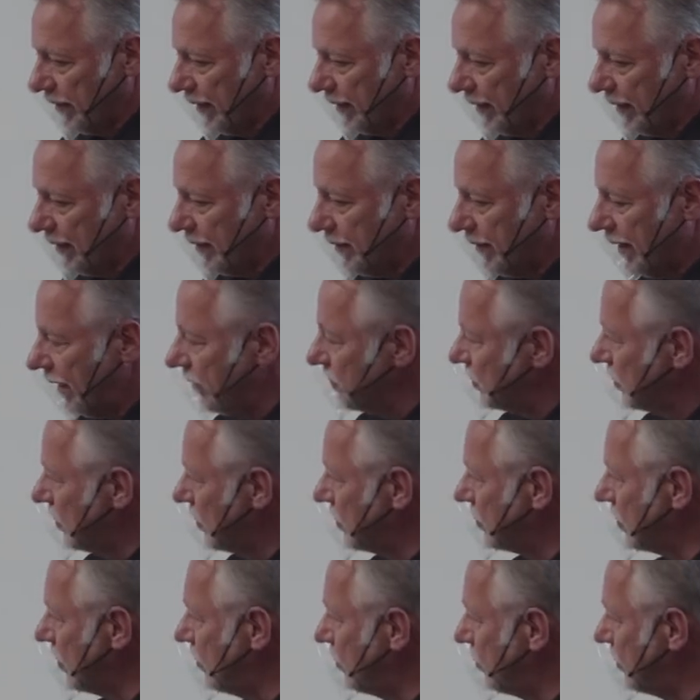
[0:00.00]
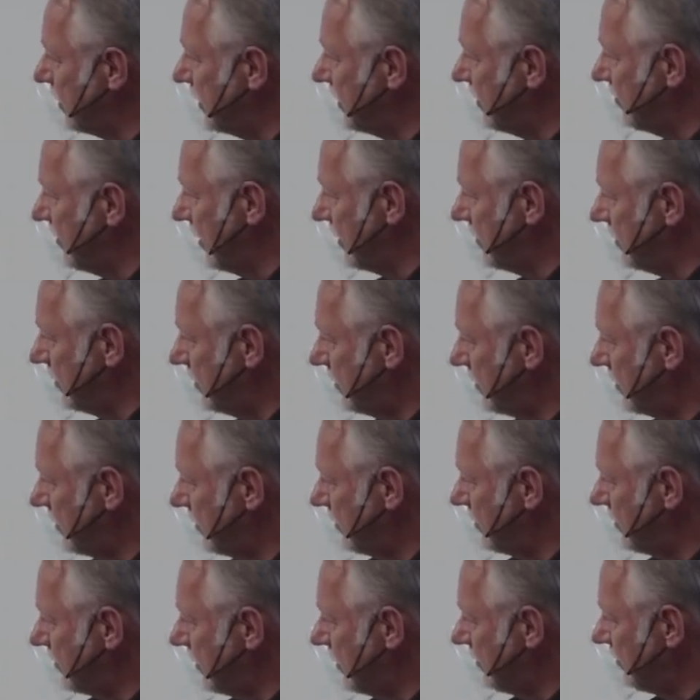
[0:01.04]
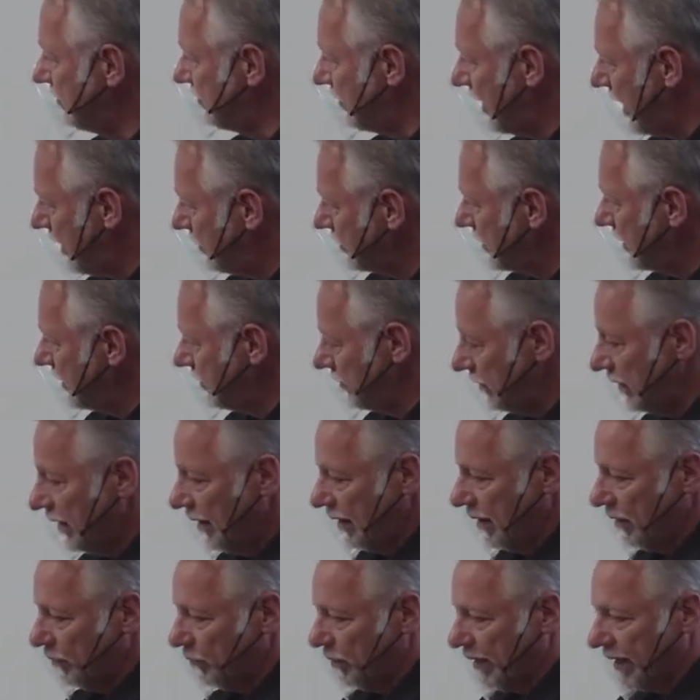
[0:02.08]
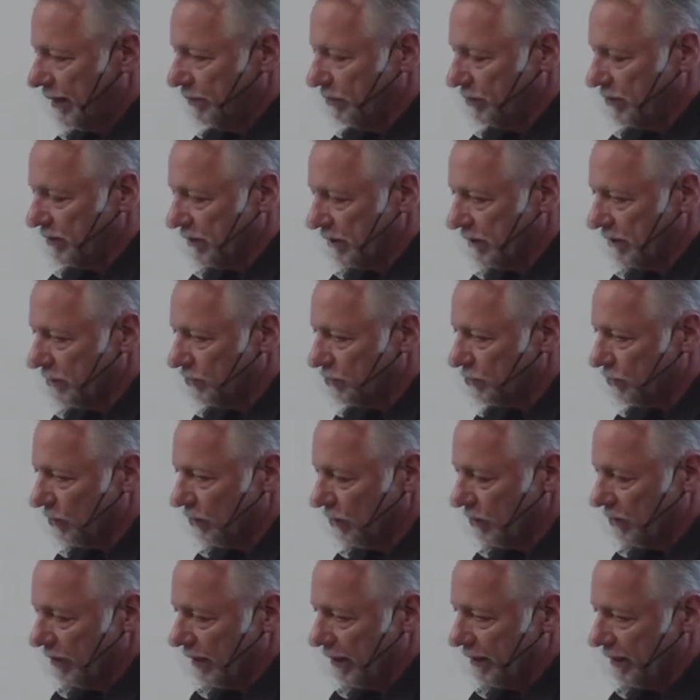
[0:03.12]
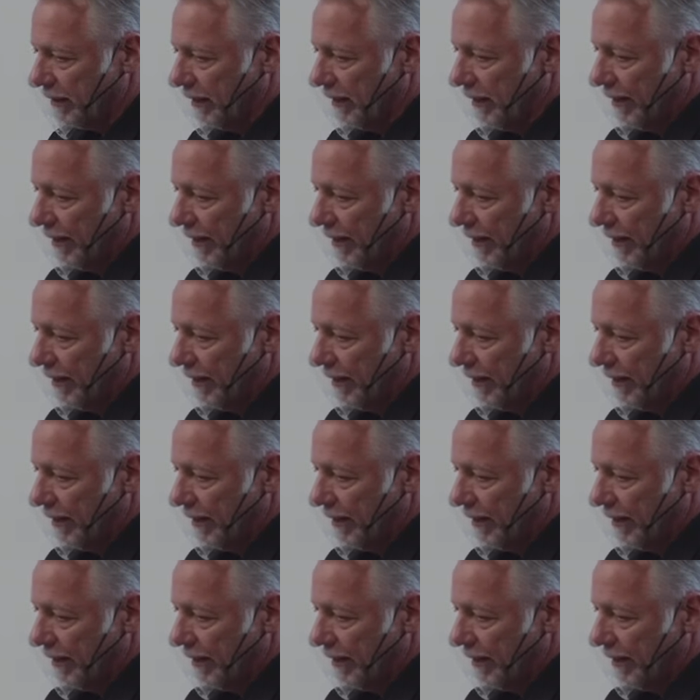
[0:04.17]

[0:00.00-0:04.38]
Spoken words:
80,000 years ago when we found it and were able to control it,